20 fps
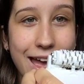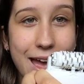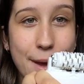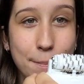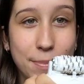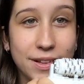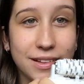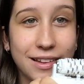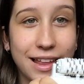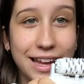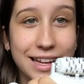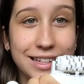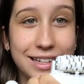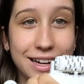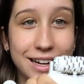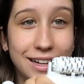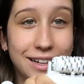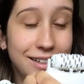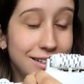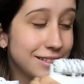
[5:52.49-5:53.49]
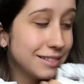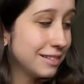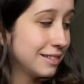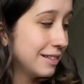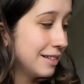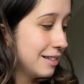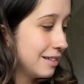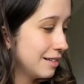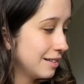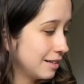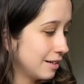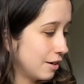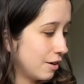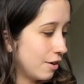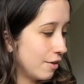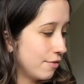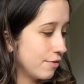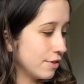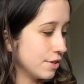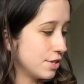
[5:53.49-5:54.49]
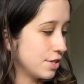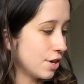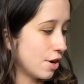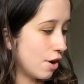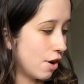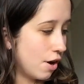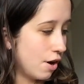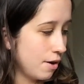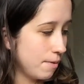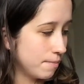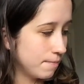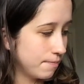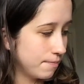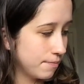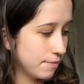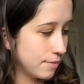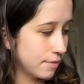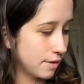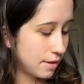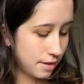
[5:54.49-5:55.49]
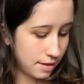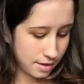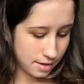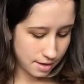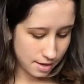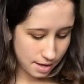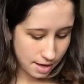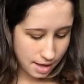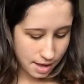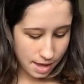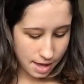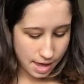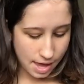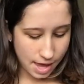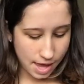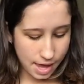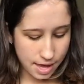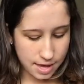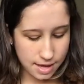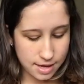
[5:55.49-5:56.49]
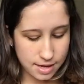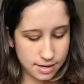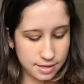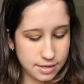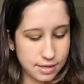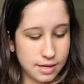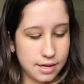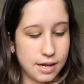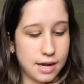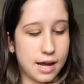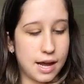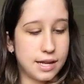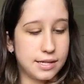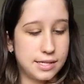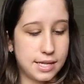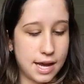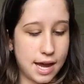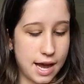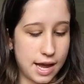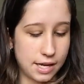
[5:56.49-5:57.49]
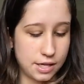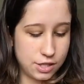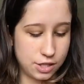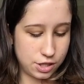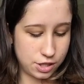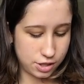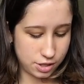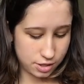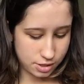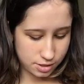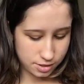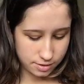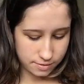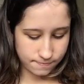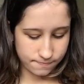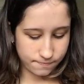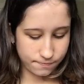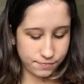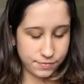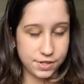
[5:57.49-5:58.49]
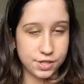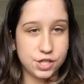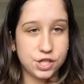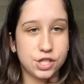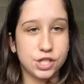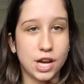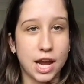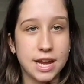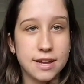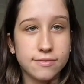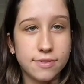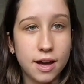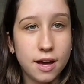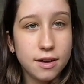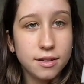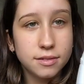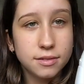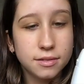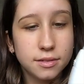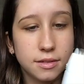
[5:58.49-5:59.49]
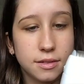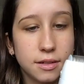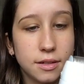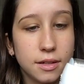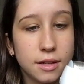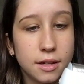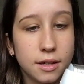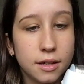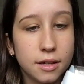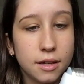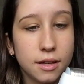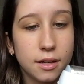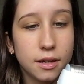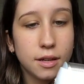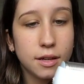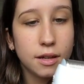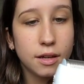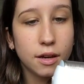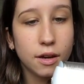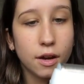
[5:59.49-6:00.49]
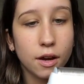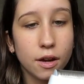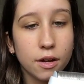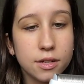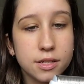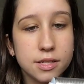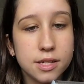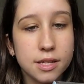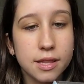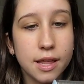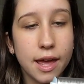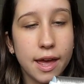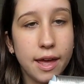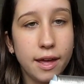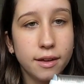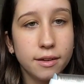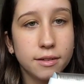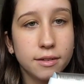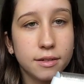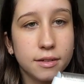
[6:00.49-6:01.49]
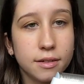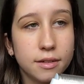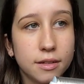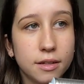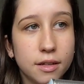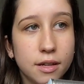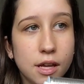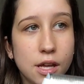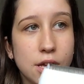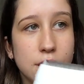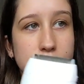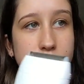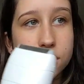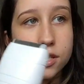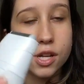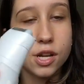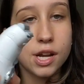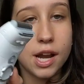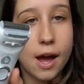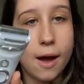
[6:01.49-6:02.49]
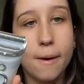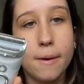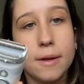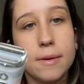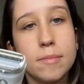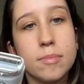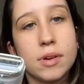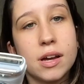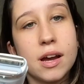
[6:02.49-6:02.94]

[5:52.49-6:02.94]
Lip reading: epilator off the top and attach the shaver onto there. So now it